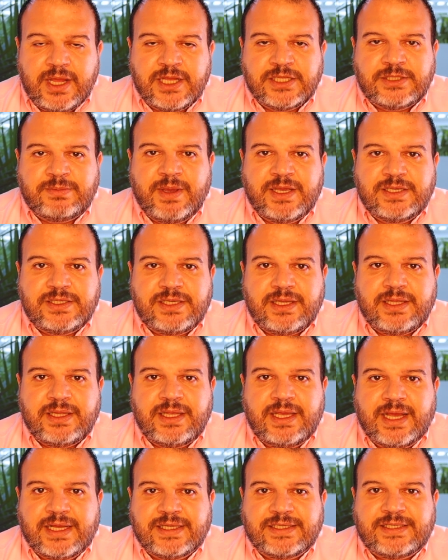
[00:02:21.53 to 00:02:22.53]
It's
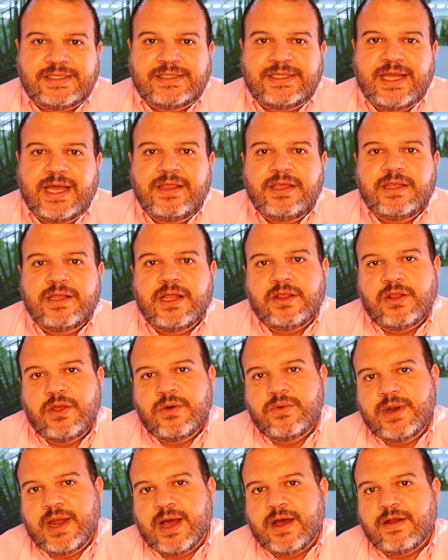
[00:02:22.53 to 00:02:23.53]
basically extending the
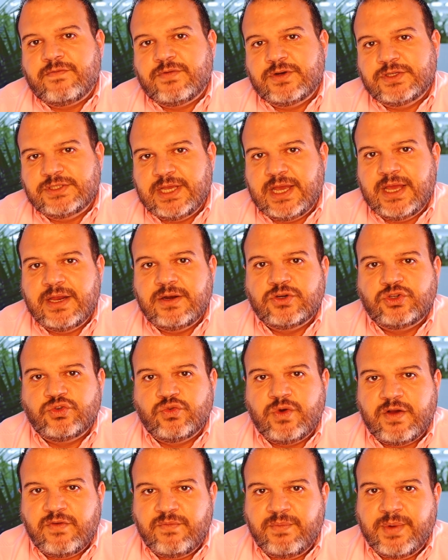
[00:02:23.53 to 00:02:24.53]
loan out for 10 or
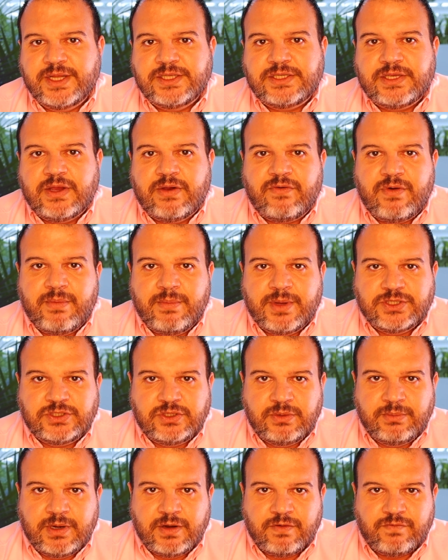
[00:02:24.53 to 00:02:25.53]
12 months, however months
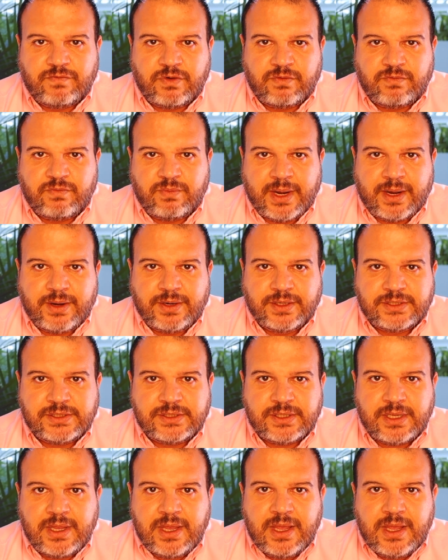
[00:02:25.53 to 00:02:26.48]
you've been in forbearance,